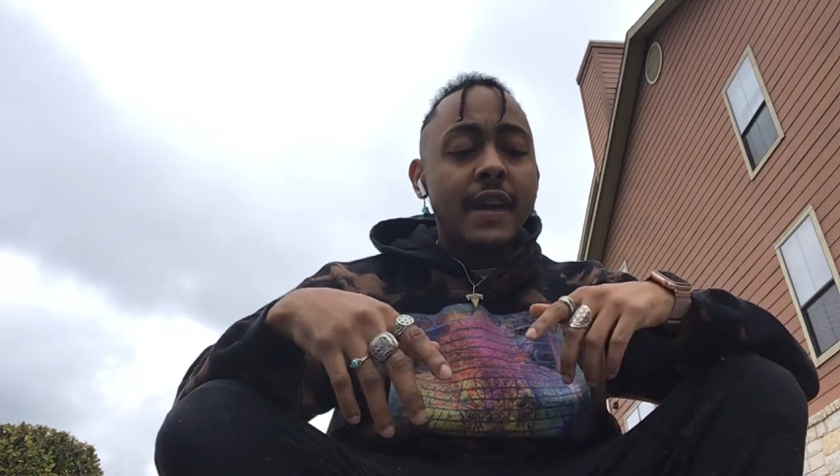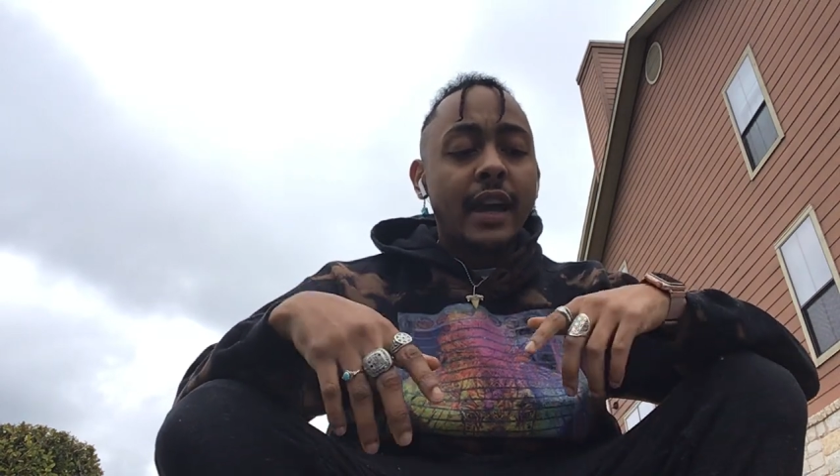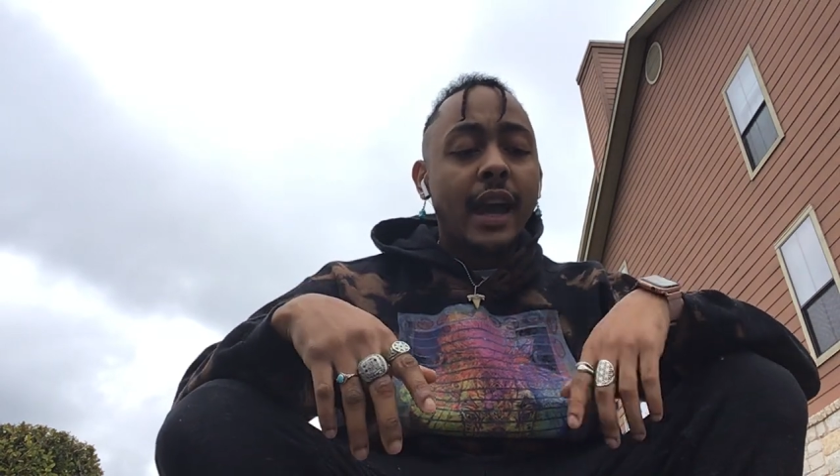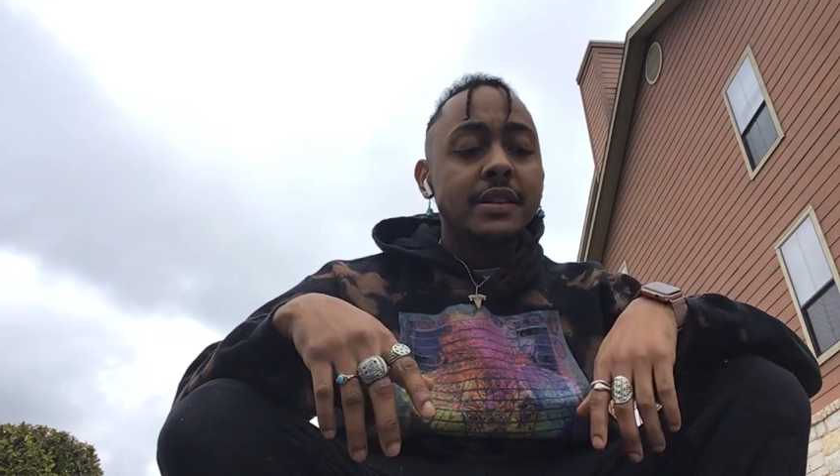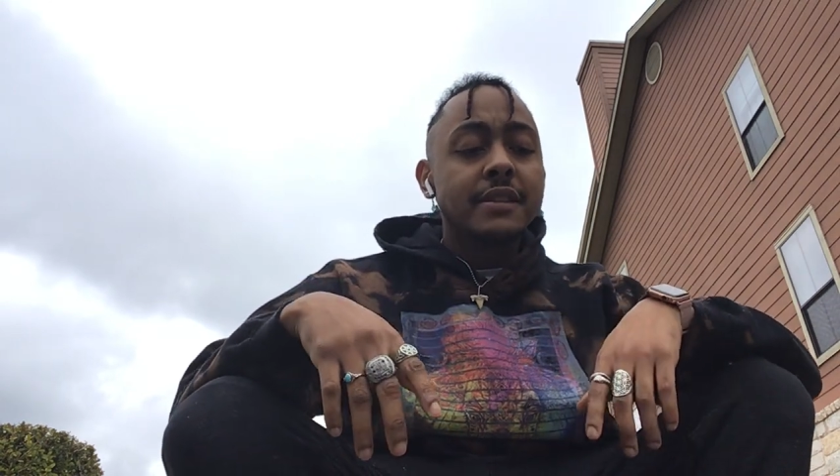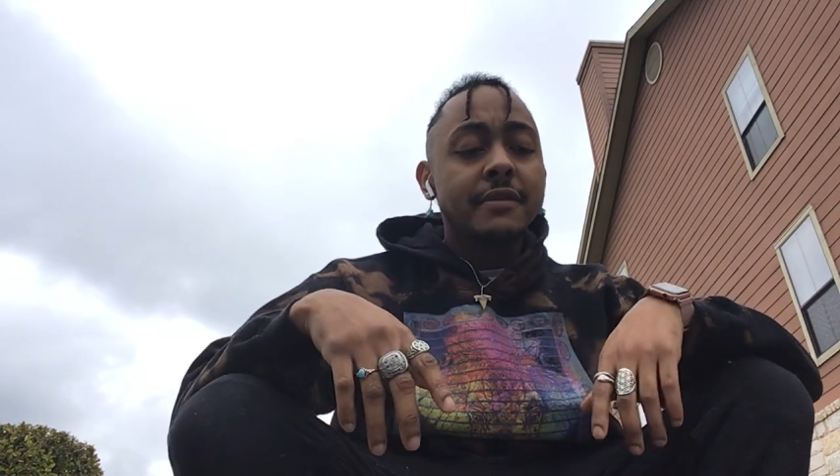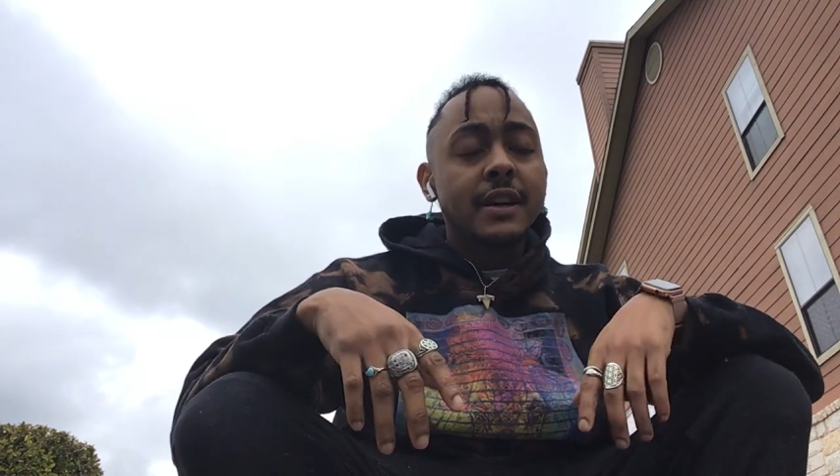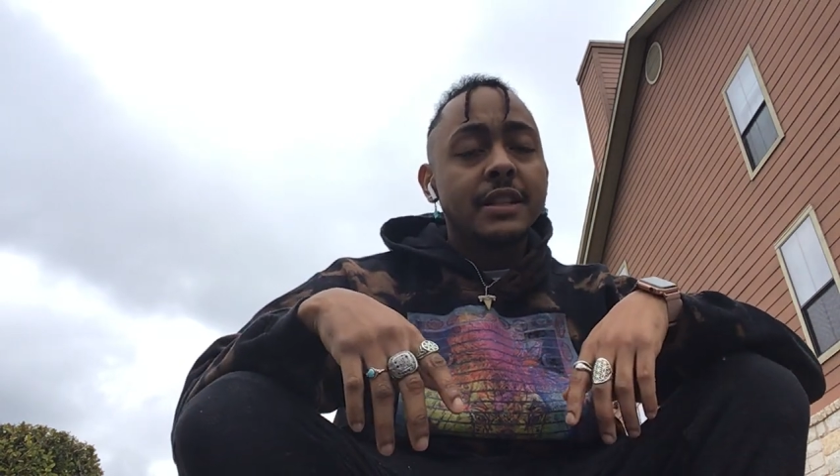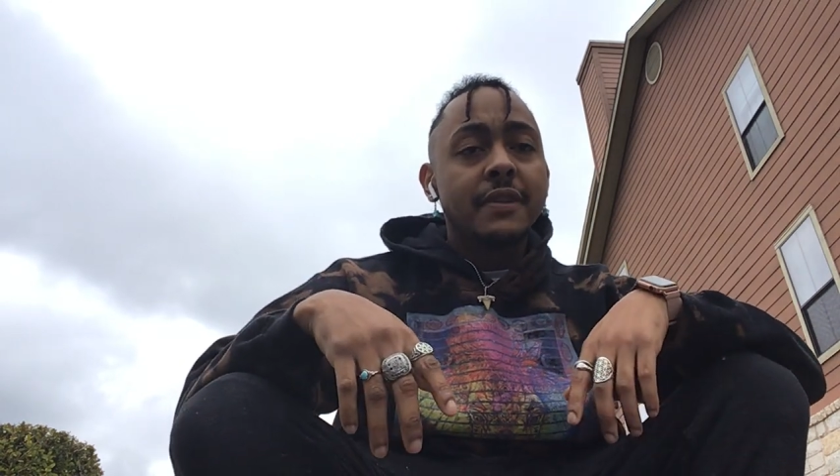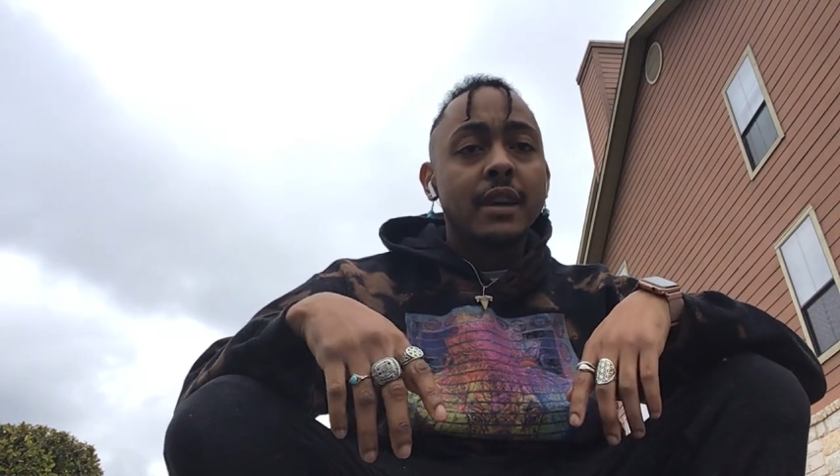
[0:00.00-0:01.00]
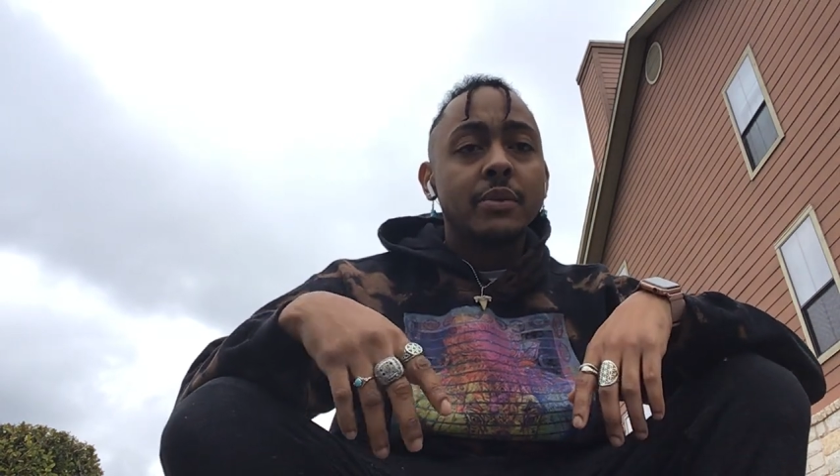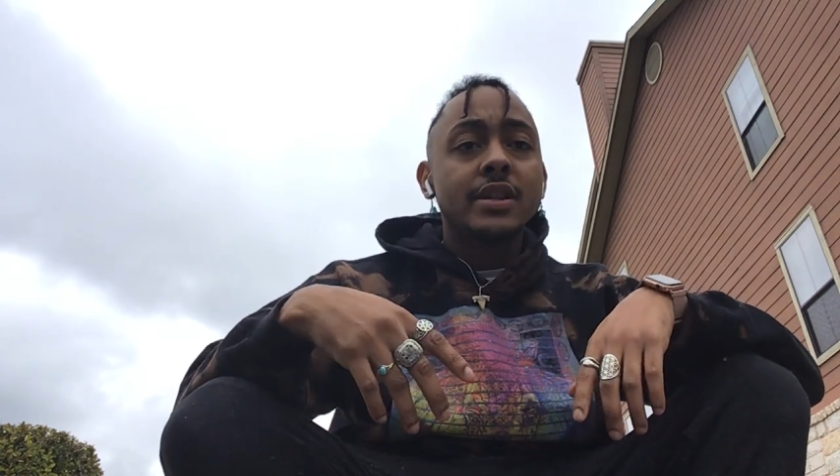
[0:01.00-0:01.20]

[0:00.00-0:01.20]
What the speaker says: that calcium phosphate,